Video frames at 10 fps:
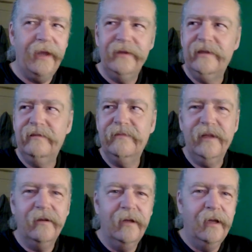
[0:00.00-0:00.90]
It's, you
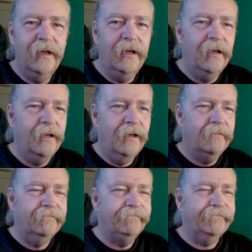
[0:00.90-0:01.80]
know. We're talking
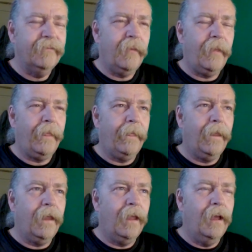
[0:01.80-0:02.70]
about a unit of measure here.